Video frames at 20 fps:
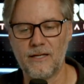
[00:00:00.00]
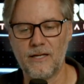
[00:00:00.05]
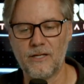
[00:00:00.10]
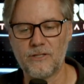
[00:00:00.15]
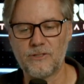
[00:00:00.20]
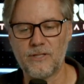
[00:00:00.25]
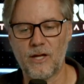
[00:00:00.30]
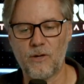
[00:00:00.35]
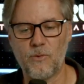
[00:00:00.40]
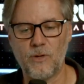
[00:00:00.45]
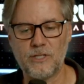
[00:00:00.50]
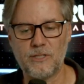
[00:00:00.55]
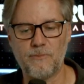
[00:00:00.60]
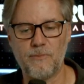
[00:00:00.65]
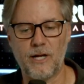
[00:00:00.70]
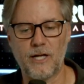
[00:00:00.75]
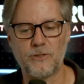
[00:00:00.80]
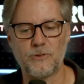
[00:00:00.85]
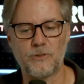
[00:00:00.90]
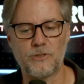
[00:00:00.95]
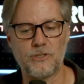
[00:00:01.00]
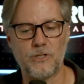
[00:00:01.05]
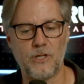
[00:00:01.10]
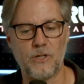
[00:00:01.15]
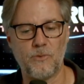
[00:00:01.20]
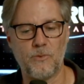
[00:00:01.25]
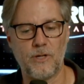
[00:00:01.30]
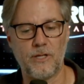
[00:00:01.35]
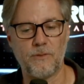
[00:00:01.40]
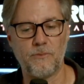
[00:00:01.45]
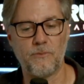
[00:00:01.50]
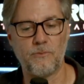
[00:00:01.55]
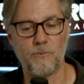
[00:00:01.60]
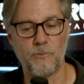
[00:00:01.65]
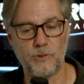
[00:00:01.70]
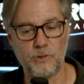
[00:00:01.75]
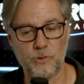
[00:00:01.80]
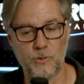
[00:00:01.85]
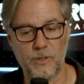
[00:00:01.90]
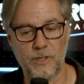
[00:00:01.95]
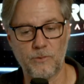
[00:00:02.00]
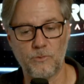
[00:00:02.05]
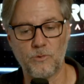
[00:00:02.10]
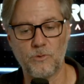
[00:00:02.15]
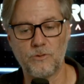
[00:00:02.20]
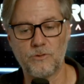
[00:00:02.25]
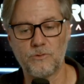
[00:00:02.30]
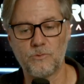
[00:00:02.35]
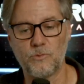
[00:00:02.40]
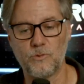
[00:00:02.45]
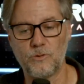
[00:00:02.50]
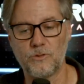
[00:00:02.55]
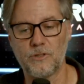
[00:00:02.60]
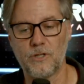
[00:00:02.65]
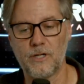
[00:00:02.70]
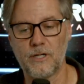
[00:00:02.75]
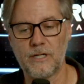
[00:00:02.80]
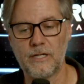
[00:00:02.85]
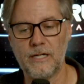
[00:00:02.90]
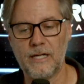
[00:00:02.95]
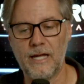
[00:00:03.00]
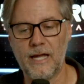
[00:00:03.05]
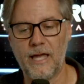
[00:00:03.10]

So that question box will show you what Majority Rules are,